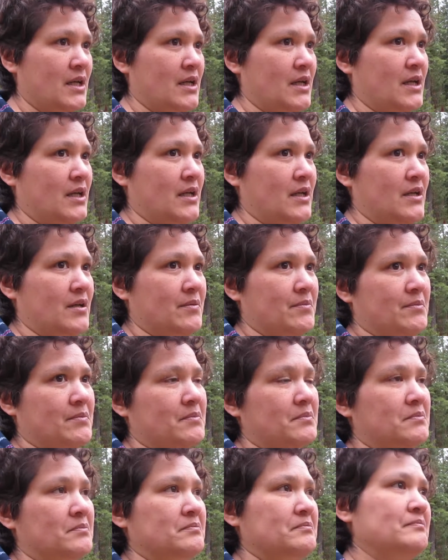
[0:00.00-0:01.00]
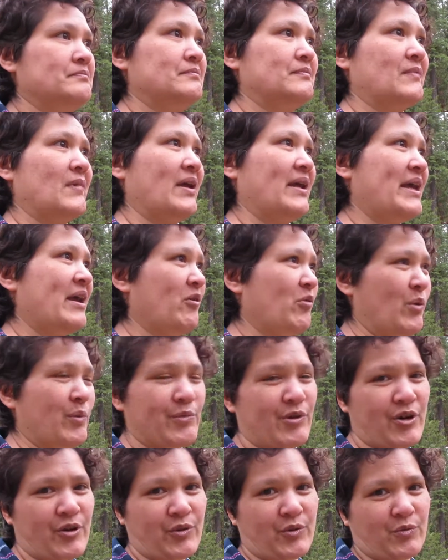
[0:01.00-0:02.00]
I can't
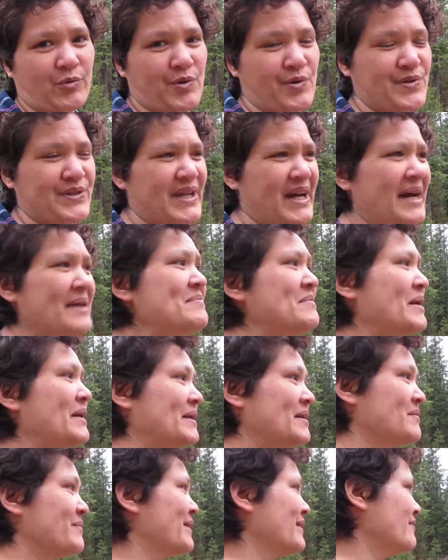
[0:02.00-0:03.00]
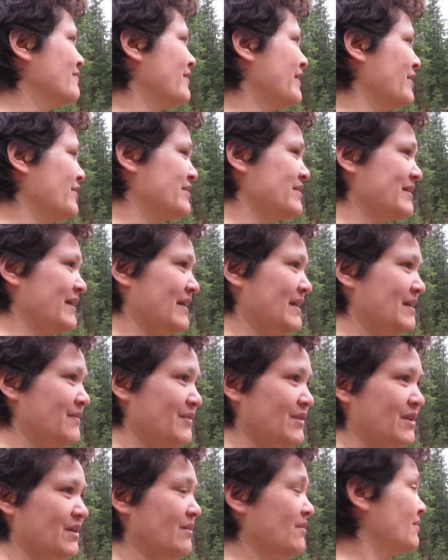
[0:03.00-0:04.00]
remember all the rules. I'm not going to make a fire tonight,
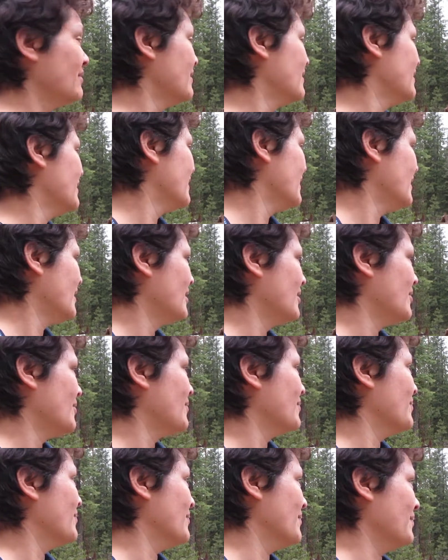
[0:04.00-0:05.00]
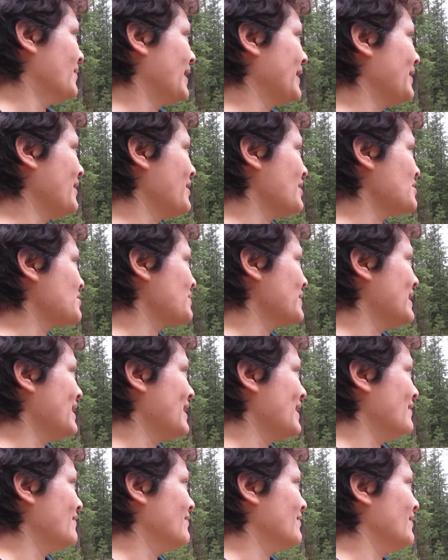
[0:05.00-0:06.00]
even though, my gosh, we
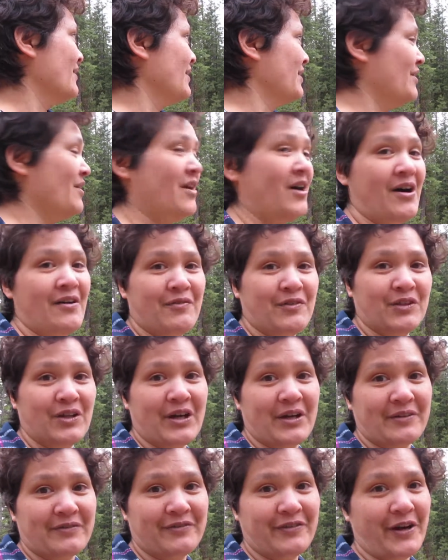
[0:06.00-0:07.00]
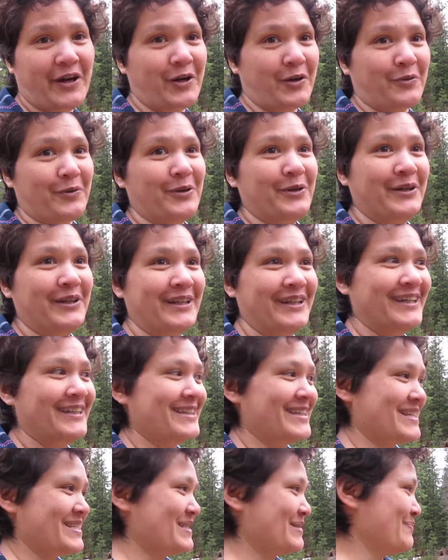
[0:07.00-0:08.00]
have an awful lot of firewood in
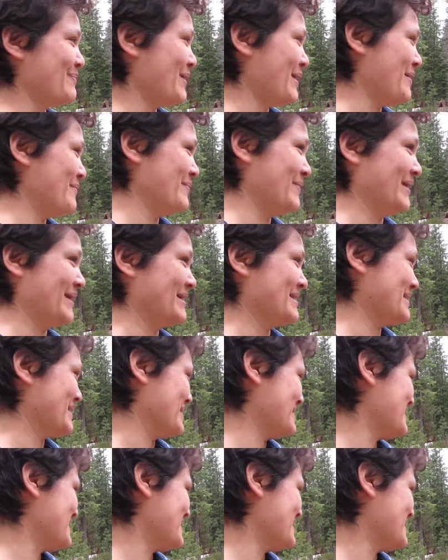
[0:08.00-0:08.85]
this spot because